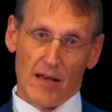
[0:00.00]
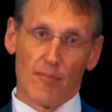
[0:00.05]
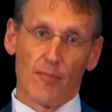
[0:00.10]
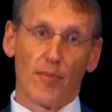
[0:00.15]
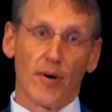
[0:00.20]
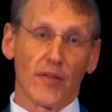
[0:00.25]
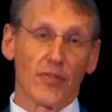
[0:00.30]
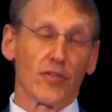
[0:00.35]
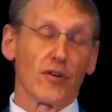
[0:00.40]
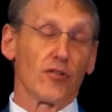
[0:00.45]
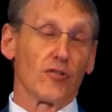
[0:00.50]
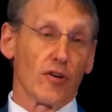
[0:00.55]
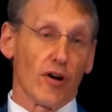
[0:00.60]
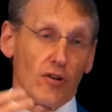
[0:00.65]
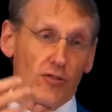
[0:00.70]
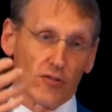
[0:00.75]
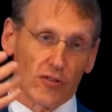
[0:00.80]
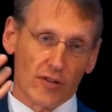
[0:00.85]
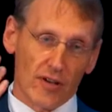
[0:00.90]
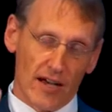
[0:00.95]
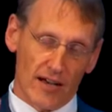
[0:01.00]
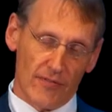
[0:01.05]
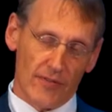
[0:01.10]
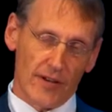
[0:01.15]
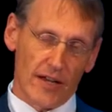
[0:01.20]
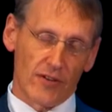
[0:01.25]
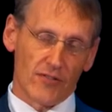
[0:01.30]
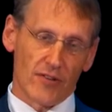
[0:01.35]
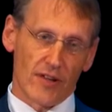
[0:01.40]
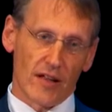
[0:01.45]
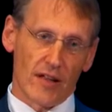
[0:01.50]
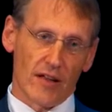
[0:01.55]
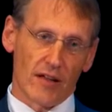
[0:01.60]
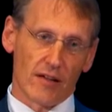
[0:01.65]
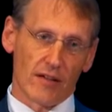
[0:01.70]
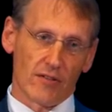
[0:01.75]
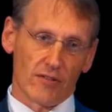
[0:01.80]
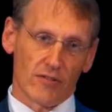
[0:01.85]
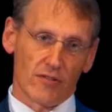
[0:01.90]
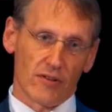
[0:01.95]
but there's also confidentiality
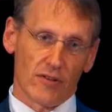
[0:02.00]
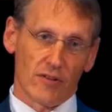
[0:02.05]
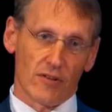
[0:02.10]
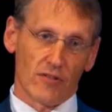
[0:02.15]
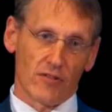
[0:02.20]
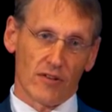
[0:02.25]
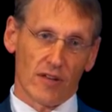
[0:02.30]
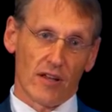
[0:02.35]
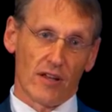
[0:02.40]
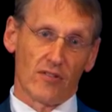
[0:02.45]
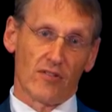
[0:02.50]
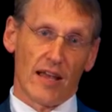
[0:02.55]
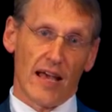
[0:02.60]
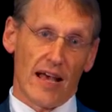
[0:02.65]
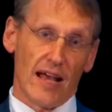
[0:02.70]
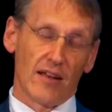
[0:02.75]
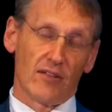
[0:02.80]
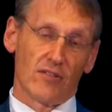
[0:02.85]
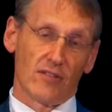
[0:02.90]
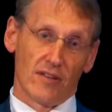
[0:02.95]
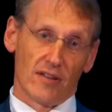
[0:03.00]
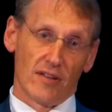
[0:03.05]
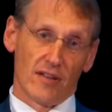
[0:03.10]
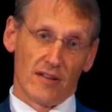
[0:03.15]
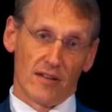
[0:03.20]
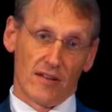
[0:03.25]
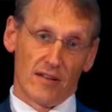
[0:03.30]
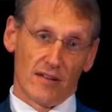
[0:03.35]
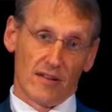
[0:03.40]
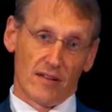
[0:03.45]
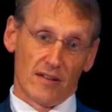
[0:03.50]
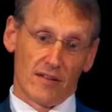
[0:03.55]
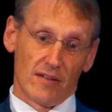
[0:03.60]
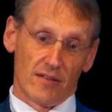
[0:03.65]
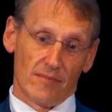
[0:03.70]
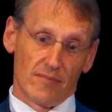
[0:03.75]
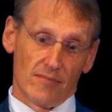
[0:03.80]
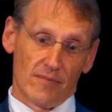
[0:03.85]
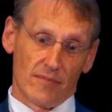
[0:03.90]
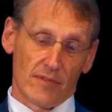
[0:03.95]
concerns, is at
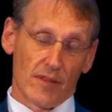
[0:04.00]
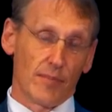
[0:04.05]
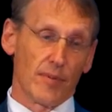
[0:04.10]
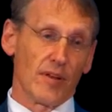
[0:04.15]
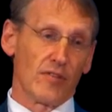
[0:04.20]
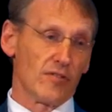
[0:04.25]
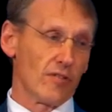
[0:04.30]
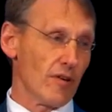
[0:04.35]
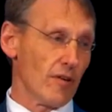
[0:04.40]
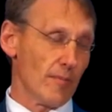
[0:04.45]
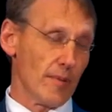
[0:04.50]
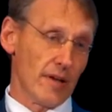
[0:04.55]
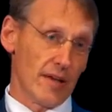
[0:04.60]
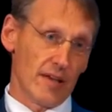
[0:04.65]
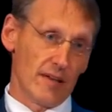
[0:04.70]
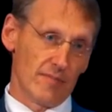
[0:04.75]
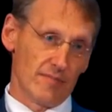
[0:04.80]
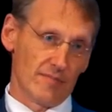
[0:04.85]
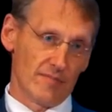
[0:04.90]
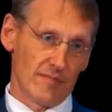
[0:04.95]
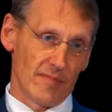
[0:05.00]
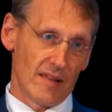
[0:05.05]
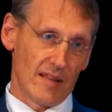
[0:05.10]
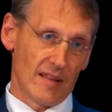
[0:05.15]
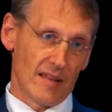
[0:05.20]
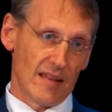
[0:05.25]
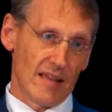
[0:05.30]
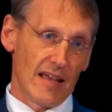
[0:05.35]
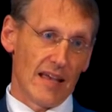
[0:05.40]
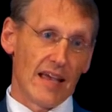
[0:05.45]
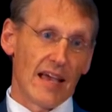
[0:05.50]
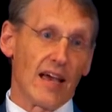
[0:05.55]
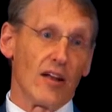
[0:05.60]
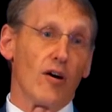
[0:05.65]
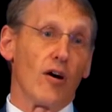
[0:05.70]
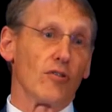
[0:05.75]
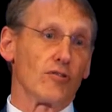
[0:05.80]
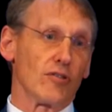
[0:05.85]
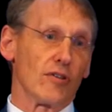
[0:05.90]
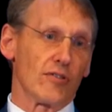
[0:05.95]
the PCOB, and
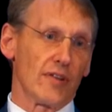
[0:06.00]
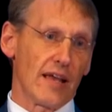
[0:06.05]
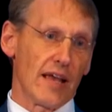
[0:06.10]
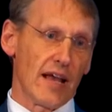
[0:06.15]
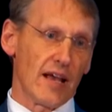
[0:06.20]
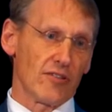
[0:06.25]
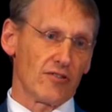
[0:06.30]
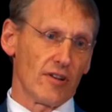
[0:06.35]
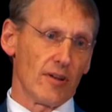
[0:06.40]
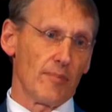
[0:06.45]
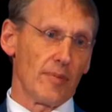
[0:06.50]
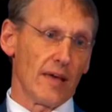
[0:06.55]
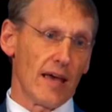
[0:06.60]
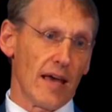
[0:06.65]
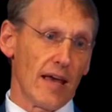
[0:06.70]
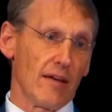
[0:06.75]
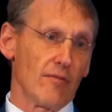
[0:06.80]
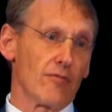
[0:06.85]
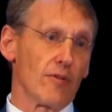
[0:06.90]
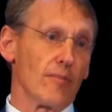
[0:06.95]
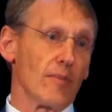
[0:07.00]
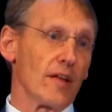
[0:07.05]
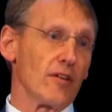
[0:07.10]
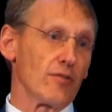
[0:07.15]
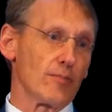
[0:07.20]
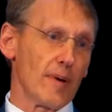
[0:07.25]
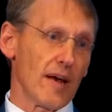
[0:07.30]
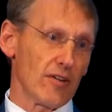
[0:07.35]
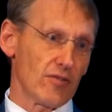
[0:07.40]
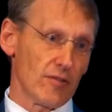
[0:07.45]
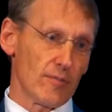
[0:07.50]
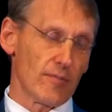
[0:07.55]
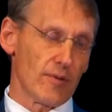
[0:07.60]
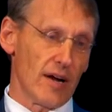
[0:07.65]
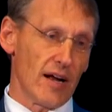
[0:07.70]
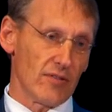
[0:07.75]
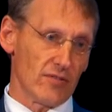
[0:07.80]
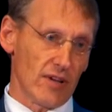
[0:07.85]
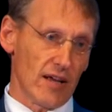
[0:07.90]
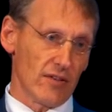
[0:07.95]
also at the AICPA from the inspection
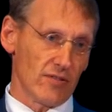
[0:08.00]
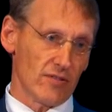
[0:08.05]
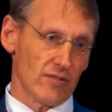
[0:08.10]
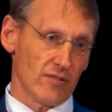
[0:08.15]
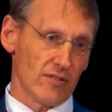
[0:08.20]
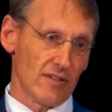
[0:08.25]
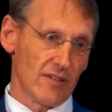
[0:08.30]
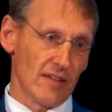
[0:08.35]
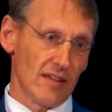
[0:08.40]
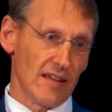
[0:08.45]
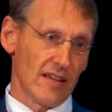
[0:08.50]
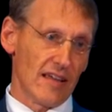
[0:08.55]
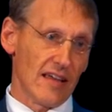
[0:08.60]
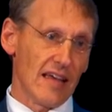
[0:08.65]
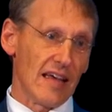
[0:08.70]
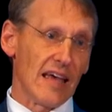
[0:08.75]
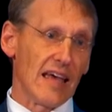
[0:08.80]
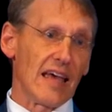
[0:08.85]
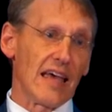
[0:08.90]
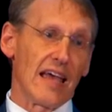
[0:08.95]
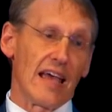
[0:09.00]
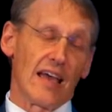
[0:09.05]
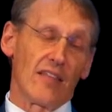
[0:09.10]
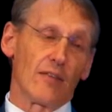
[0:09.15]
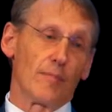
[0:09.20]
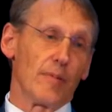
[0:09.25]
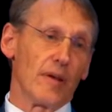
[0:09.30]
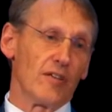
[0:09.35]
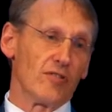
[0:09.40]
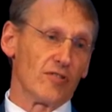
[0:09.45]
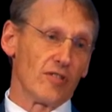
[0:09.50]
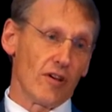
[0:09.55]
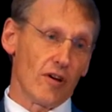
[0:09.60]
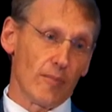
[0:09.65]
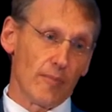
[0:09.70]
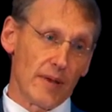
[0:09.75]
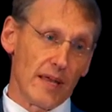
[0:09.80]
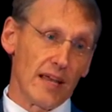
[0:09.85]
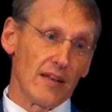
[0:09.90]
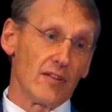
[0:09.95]
process. And the
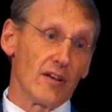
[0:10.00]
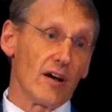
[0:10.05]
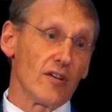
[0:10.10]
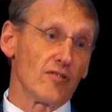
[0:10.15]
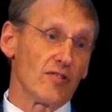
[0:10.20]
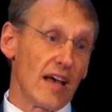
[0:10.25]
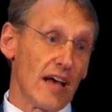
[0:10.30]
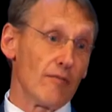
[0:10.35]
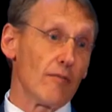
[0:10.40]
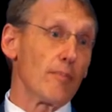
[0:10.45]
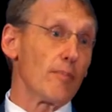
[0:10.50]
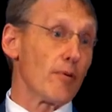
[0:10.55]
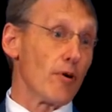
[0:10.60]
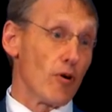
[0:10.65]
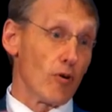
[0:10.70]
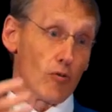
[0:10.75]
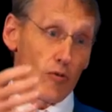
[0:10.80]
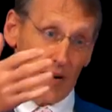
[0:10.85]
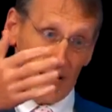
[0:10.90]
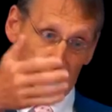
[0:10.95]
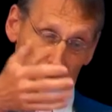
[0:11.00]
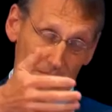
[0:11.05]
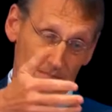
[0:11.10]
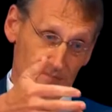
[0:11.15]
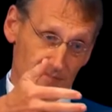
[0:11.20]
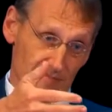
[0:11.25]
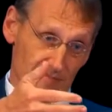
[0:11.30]
PCOB does have a program